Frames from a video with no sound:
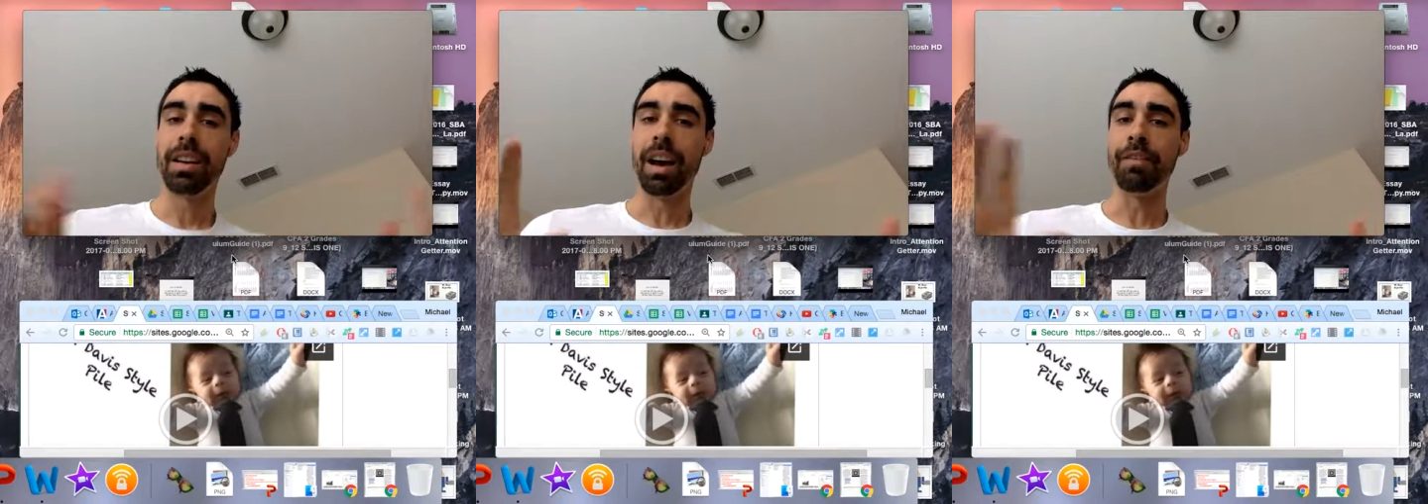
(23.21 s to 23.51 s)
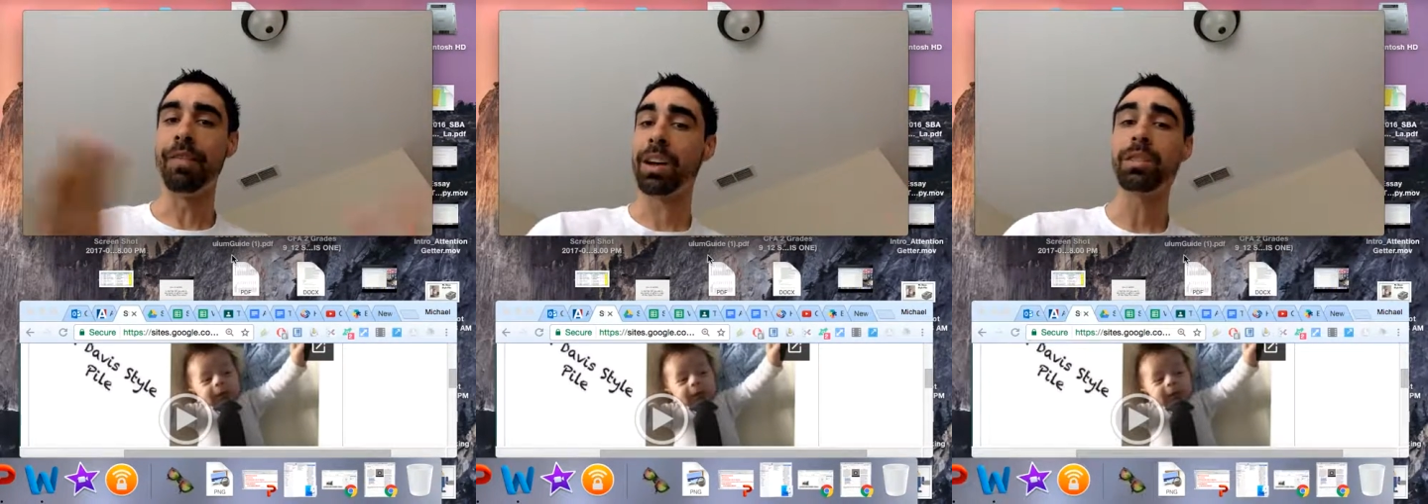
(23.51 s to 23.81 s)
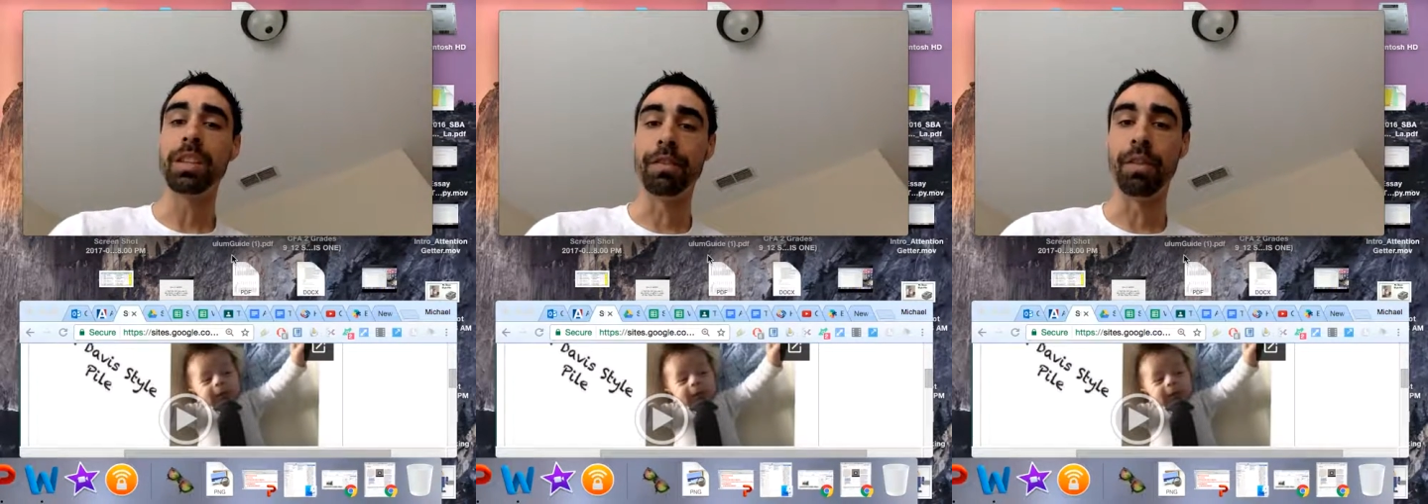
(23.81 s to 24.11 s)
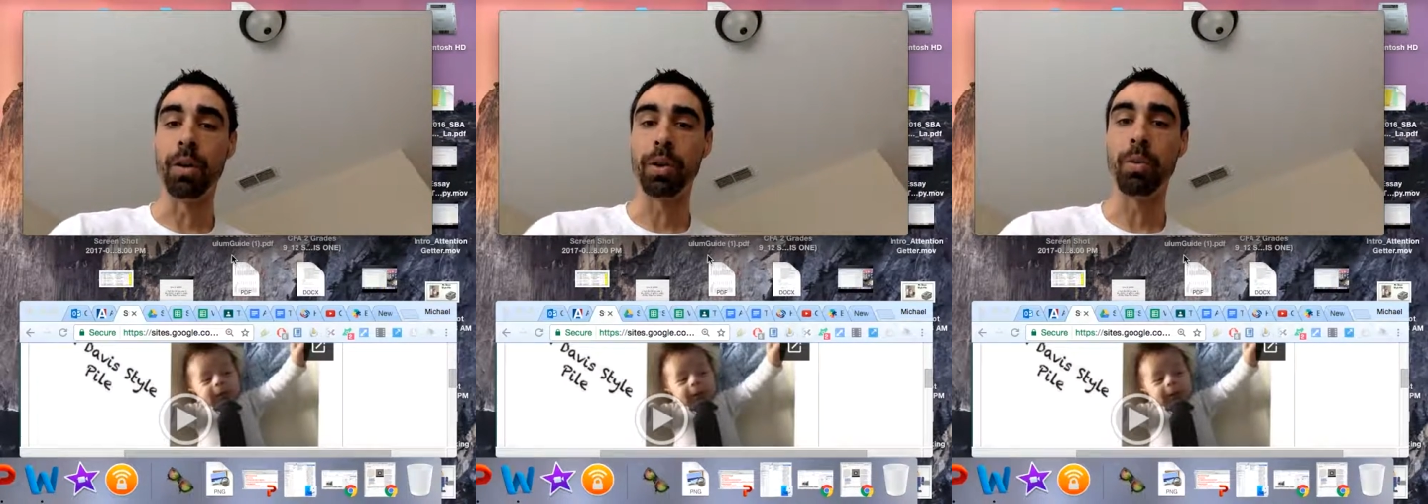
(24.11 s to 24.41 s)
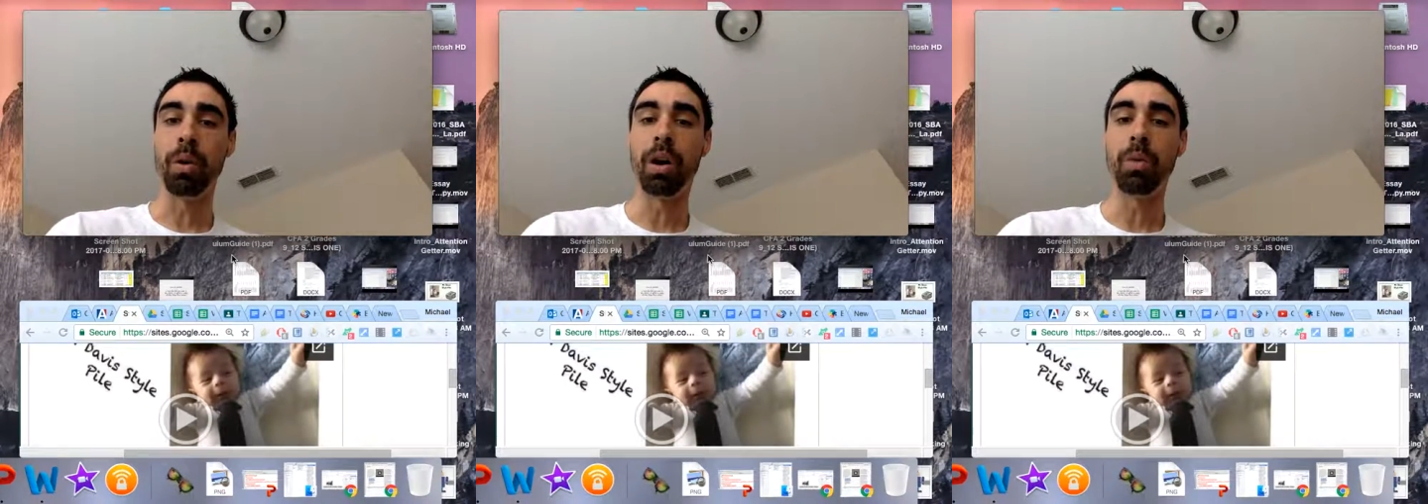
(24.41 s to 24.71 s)
A faculty photo
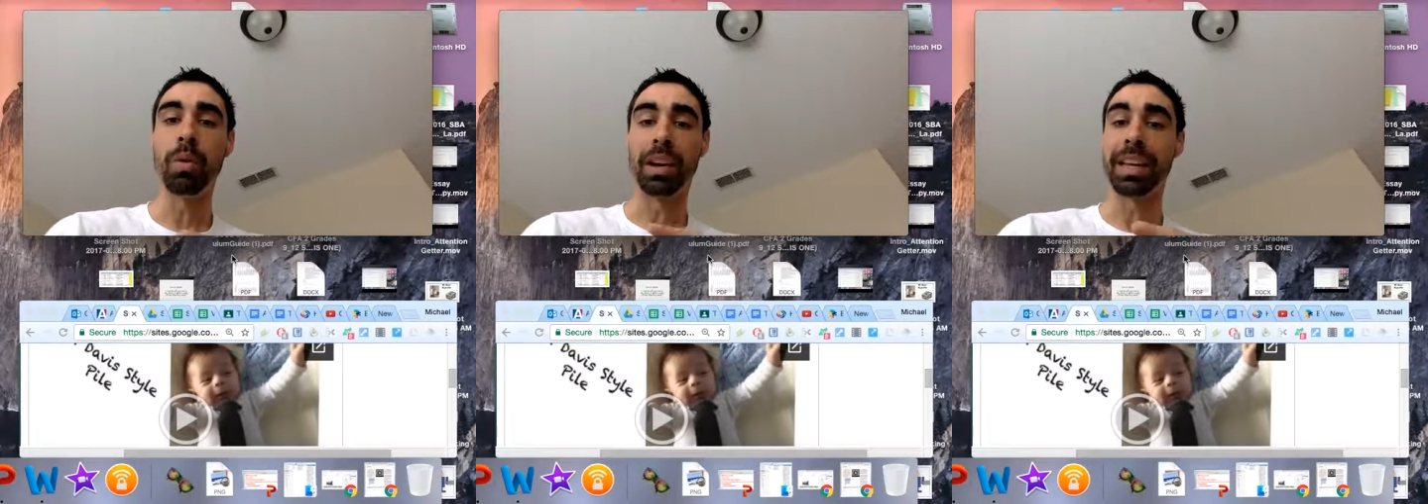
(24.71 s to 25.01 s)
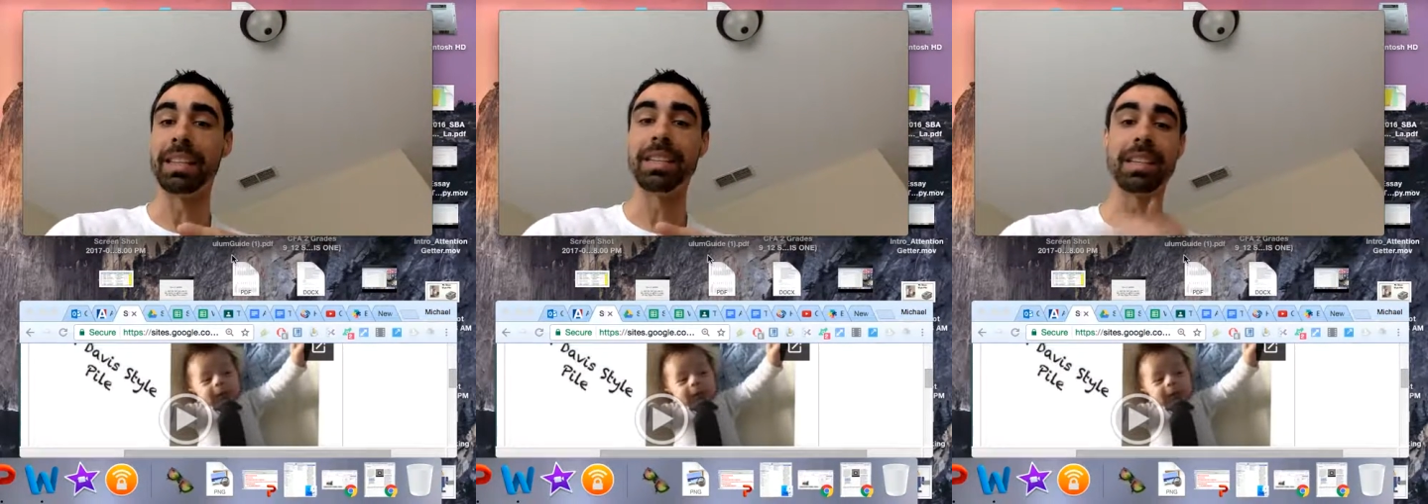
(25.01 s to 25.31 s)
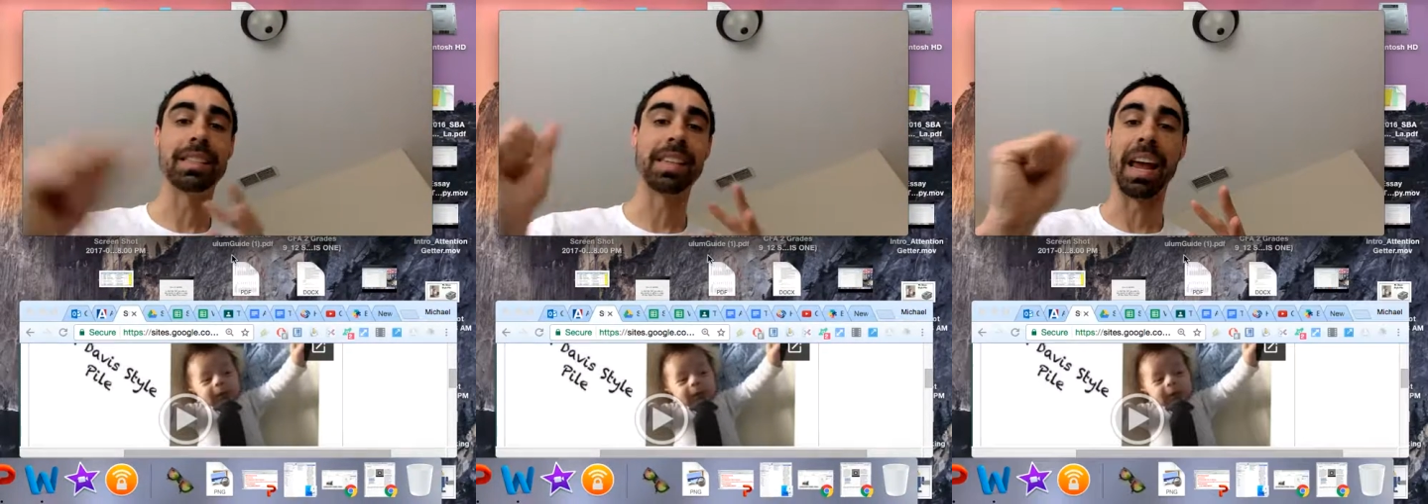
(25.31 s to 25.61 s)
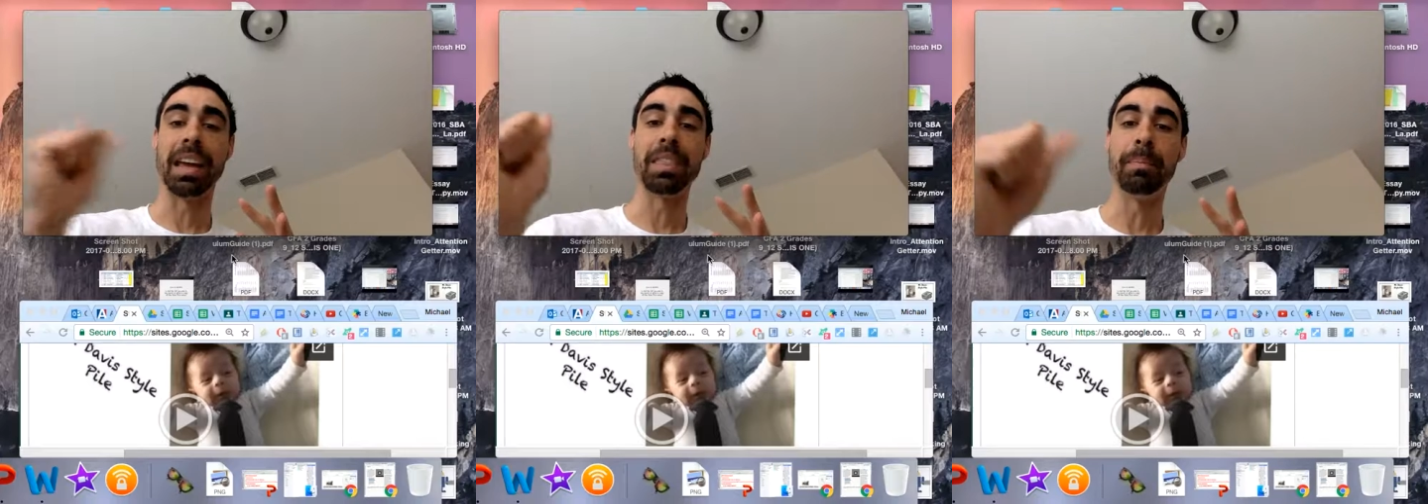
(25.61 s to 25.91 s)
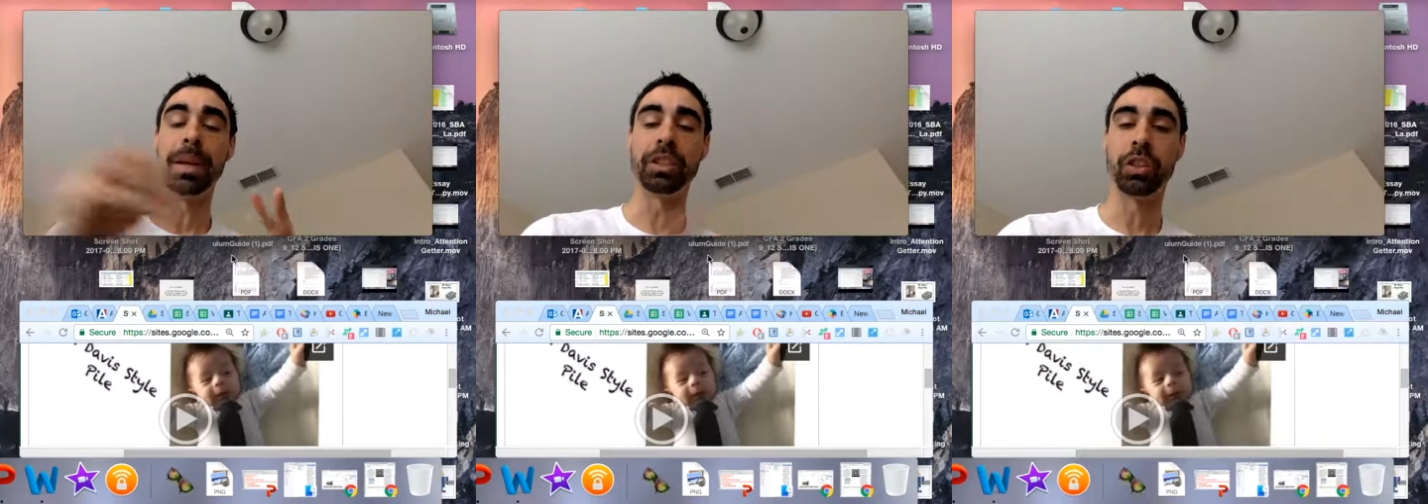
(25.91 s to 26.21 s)
wall where kids could scan the
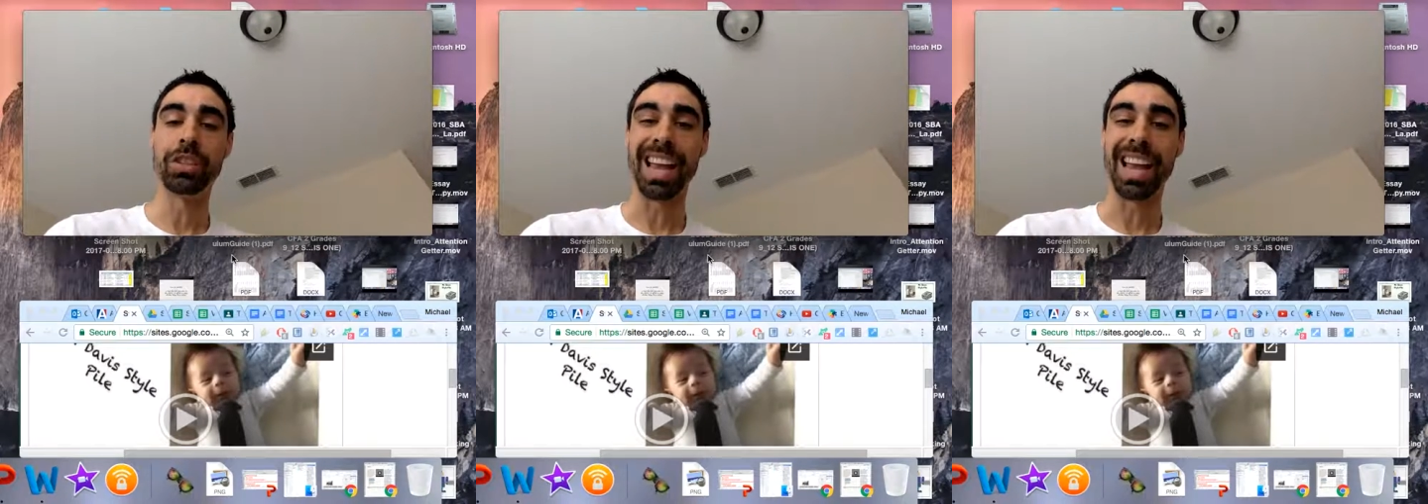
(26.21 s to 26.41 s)
pictures